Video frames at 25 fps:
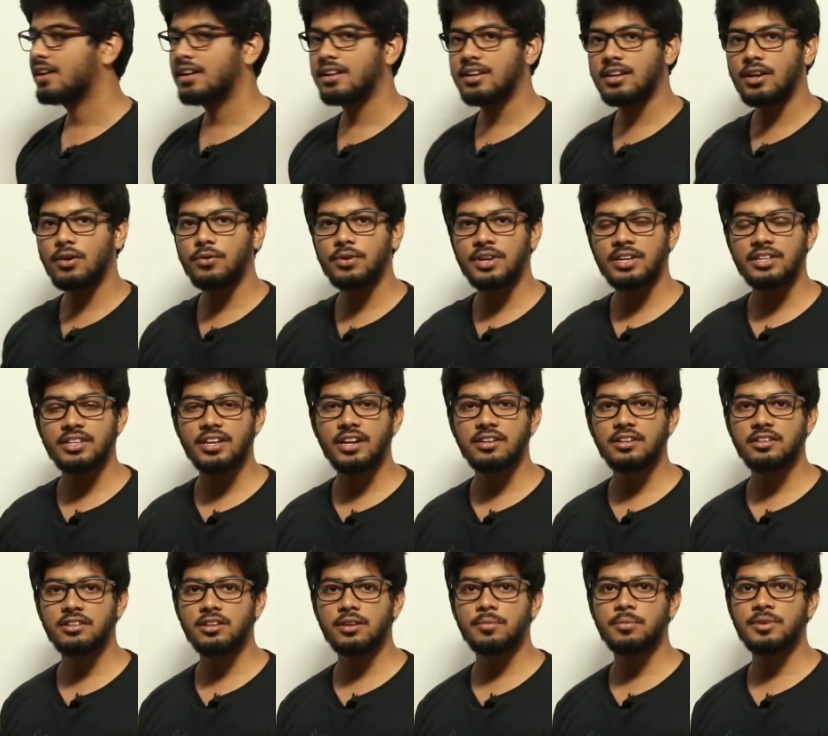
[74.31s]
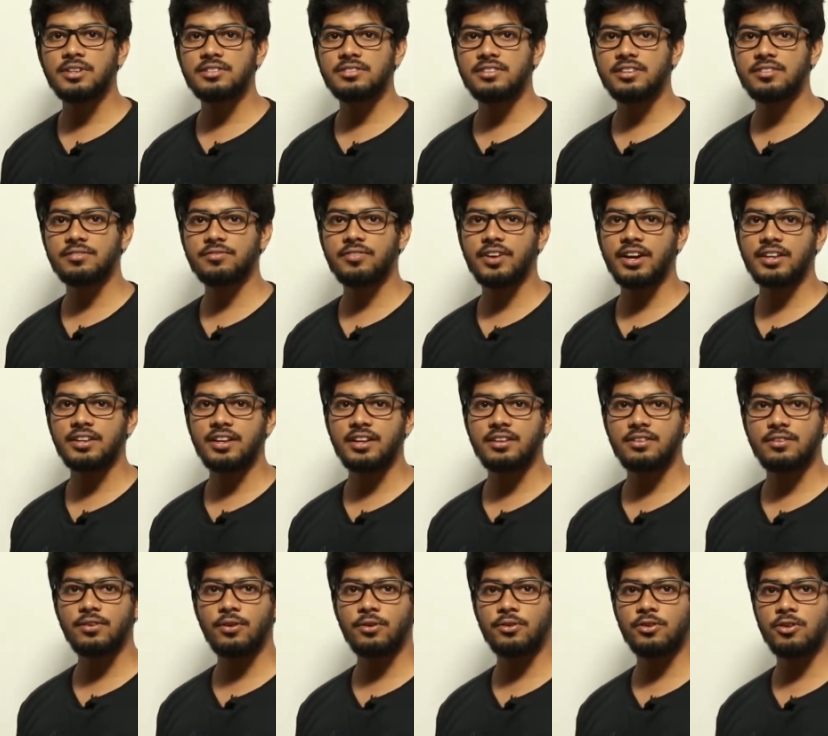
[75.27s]
Now in that deterministic
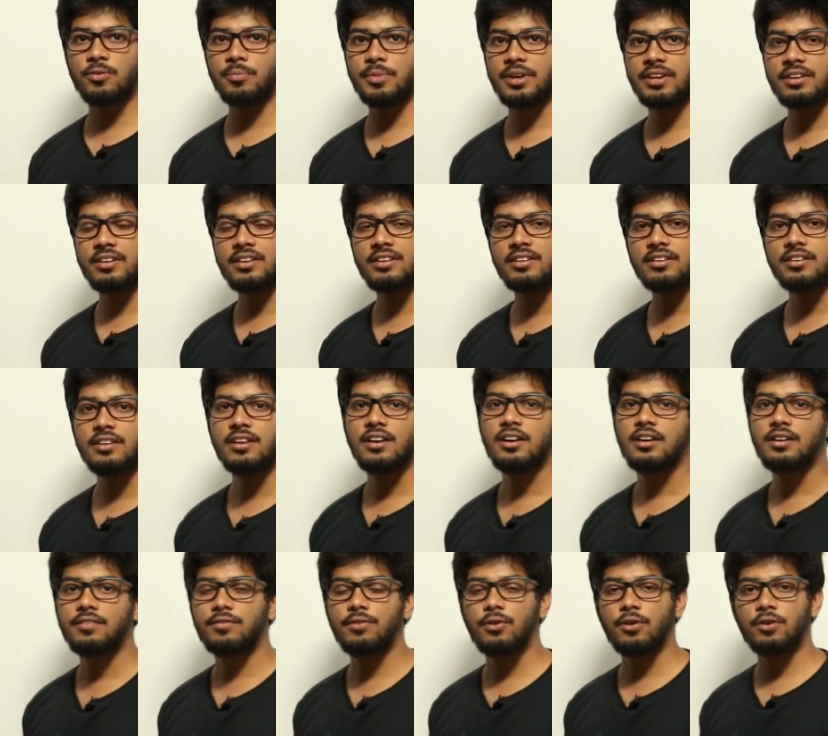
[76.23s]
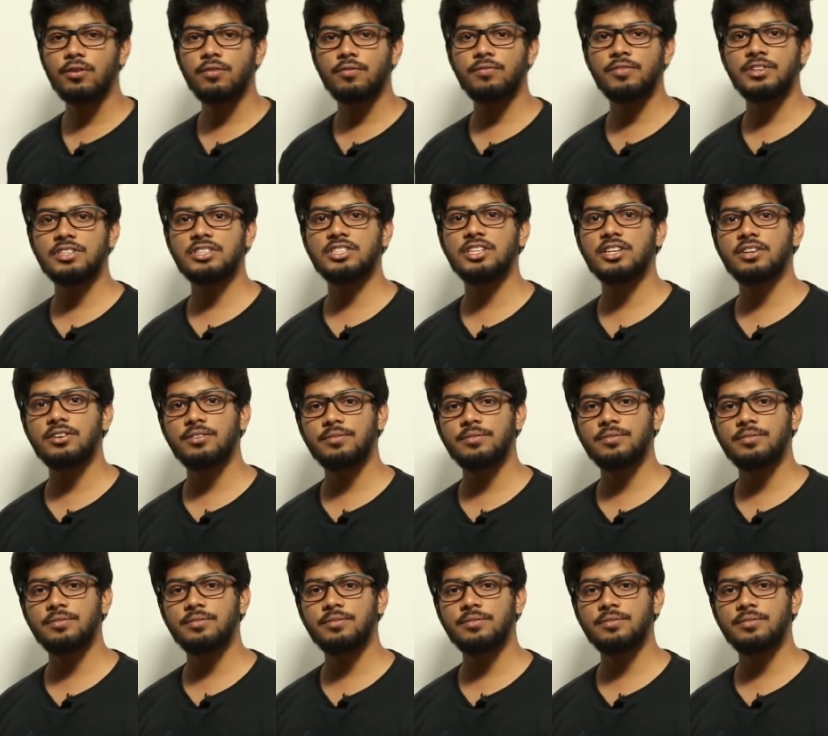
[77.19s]
finite automata, for which